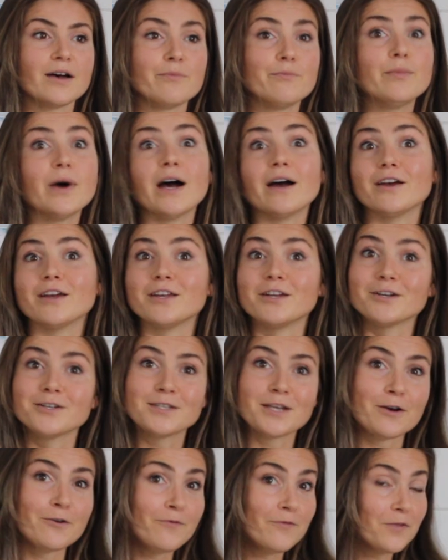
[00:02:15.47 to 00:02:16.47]
buying
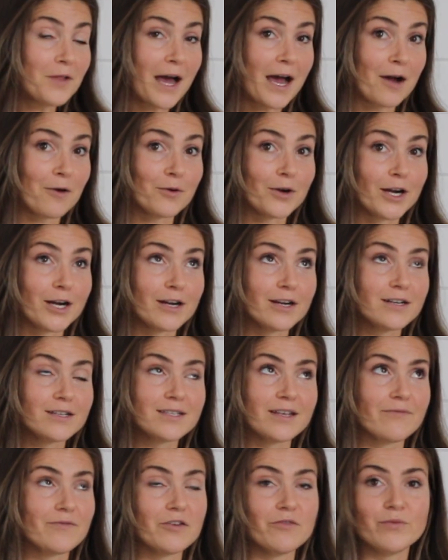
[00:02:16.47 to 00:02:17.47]
yourself
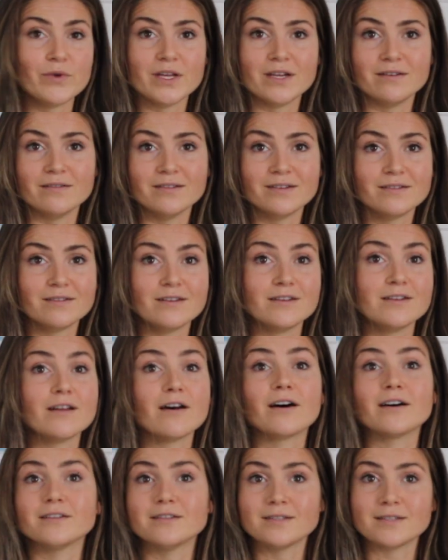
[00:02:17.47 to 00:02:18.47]
flowers if you've been
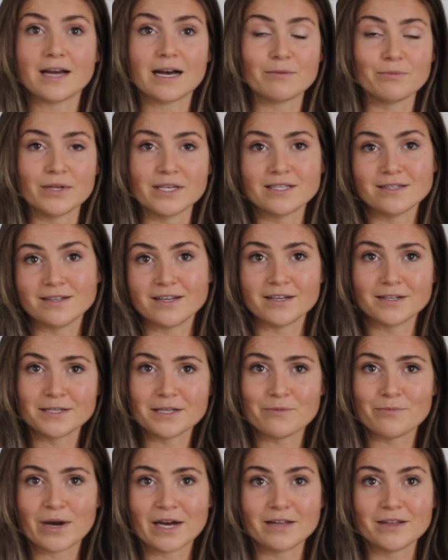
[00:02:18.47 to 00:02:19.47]
nonstop listening
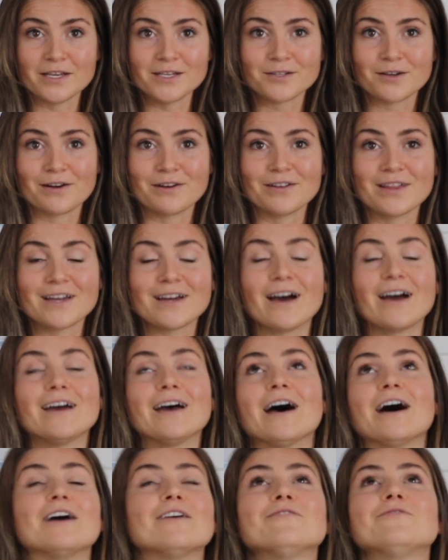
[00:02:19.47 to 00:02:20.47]
to the Miley song like I
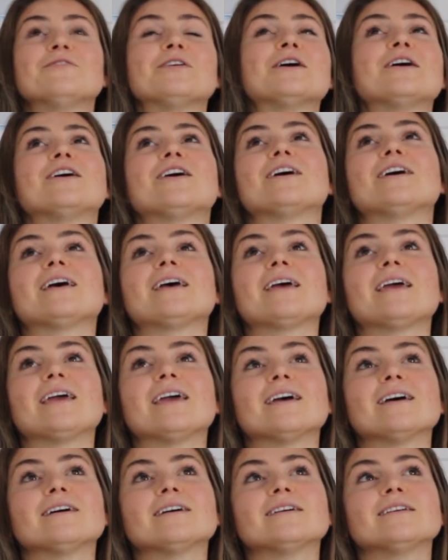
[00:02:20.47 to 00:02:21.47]
have.
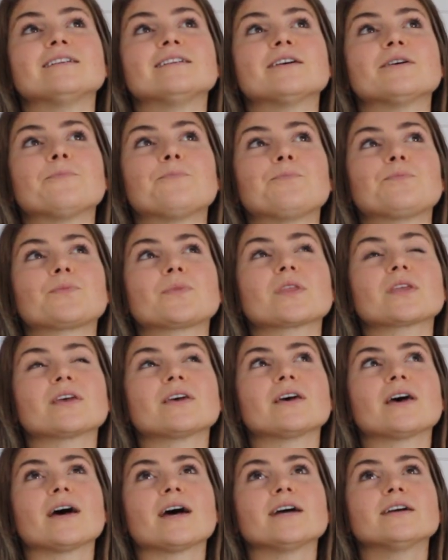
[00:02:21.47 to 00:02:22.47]
And
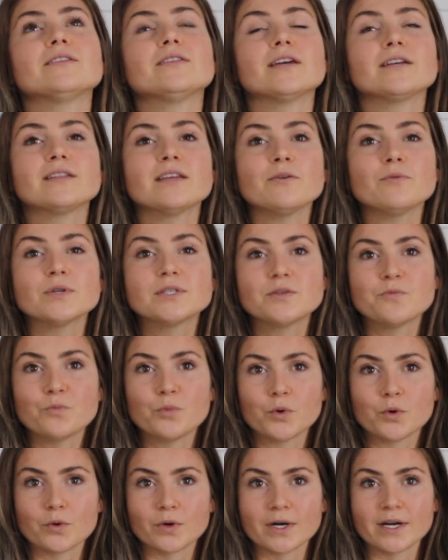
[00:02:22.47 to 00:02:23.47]
I think that what's
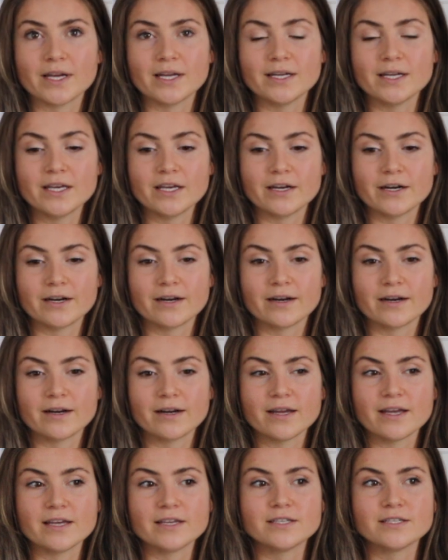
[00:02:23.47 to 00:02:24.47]
important
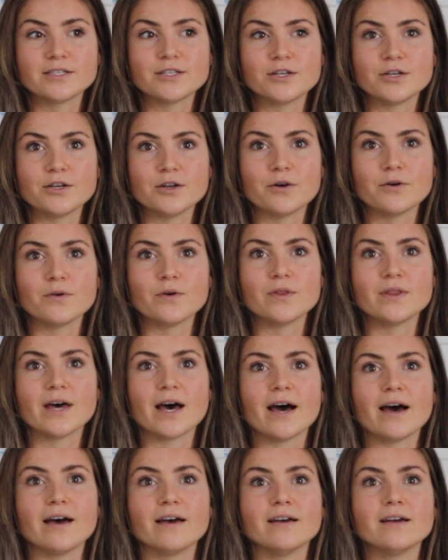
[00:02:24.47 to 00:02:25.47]
here is to note
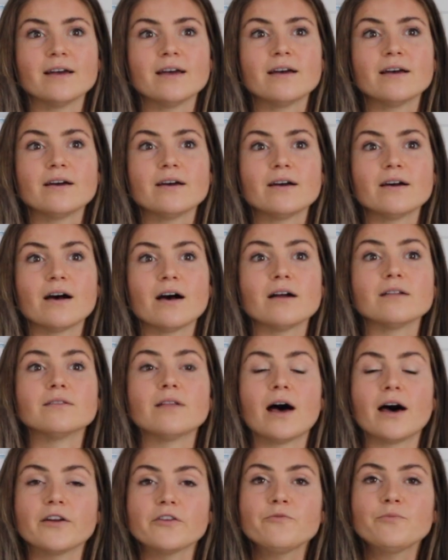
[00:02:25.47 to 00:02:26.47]
that a
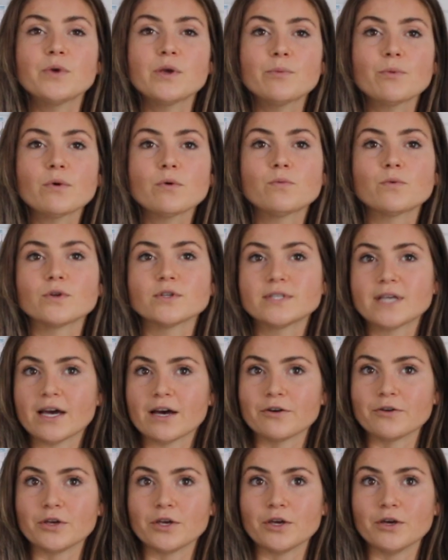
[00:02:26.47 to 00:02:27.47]
lot of people will
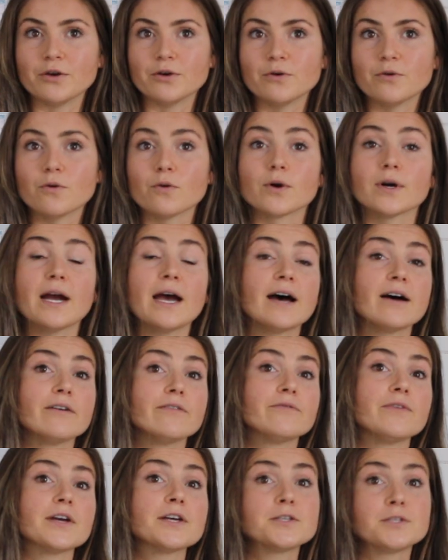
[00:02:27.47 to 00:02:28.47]
tell you or
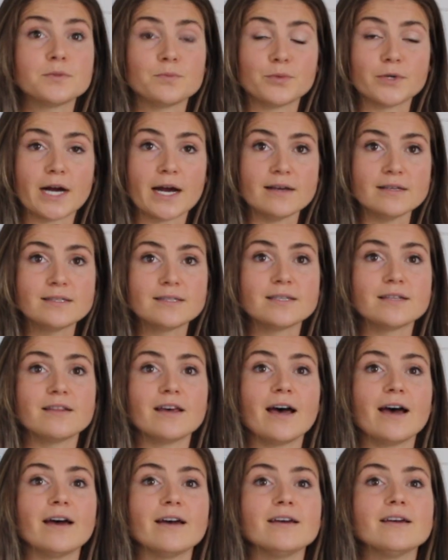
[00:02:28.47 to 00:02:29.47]
have expressed
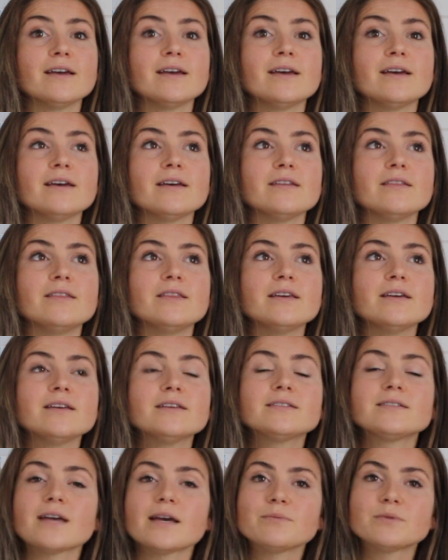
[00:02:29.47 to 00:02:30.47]
that
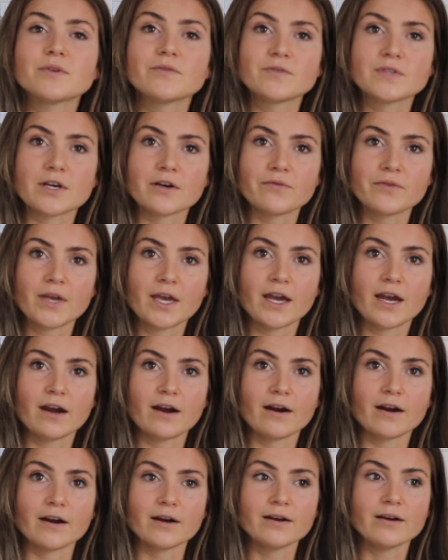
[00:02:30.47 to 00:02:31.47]
these types of
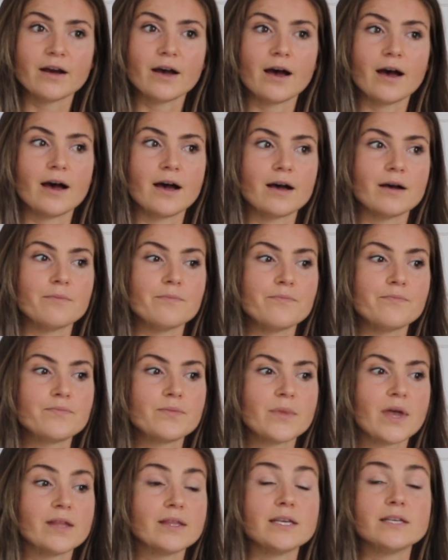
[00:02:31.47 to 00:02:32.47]
self-care
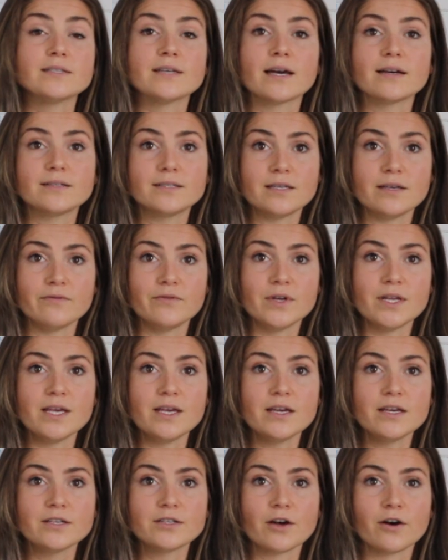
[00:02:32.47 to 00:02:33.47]
and these
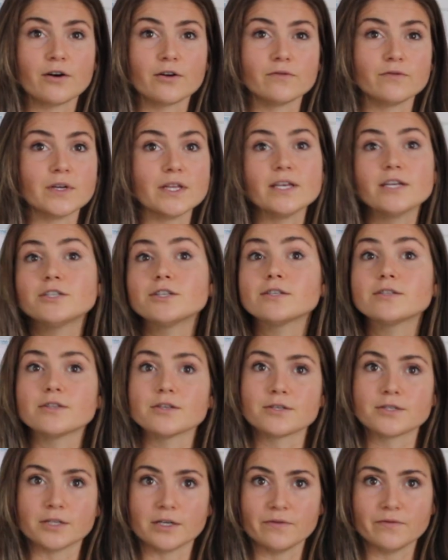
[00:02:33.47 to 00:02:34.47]
activities are really just
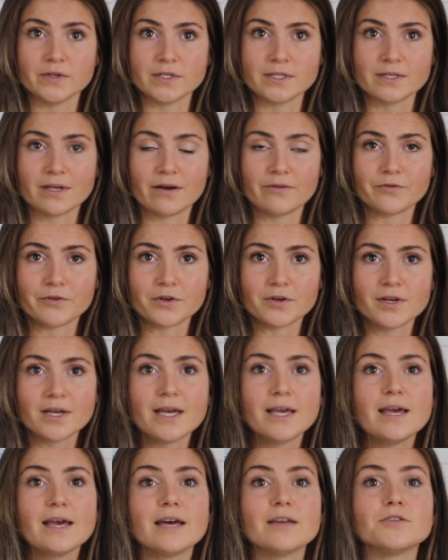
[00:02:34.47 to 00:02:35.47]
the surface level.
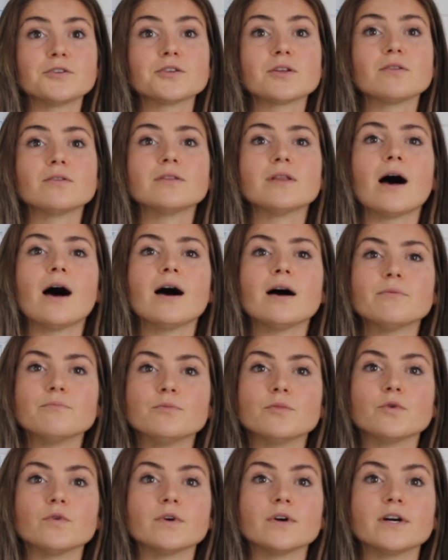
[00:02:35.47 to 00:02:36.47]
And there's a lot
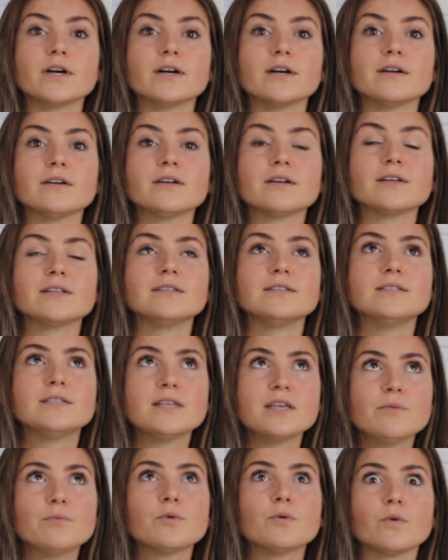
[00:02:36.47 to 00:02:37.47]
more
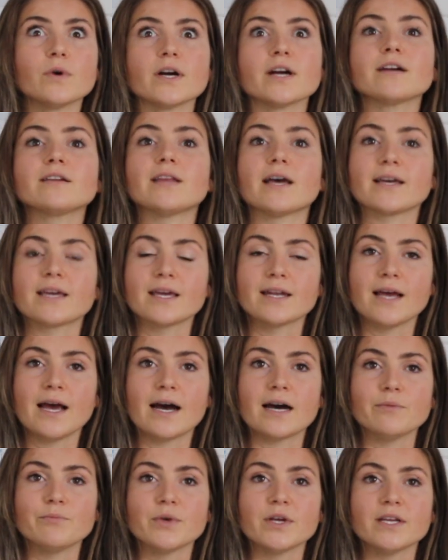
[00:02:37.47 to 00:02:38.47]
deep work that can
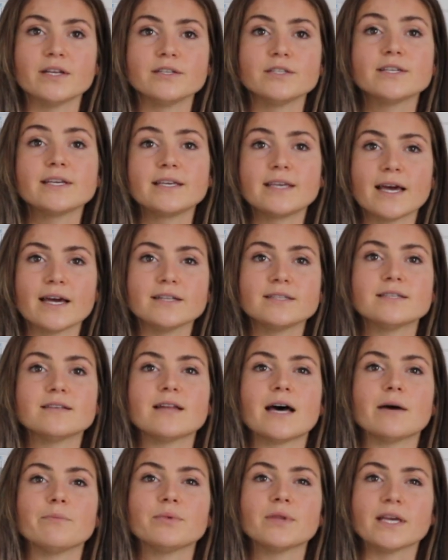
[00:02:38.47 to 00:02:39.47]
happen to get to
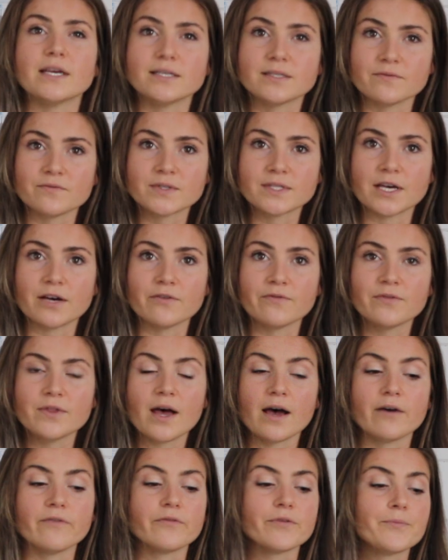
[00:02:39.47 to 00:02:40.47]
that place of
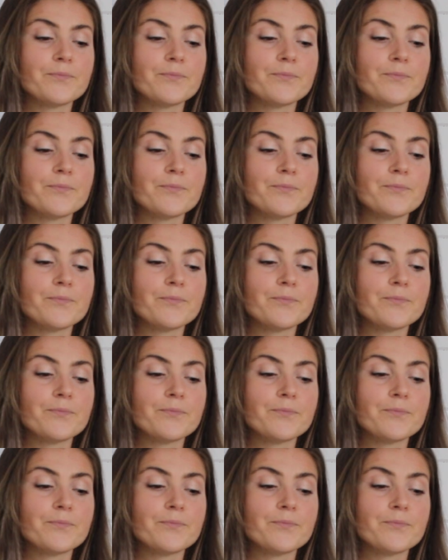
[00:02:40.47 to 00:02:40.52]
self-love.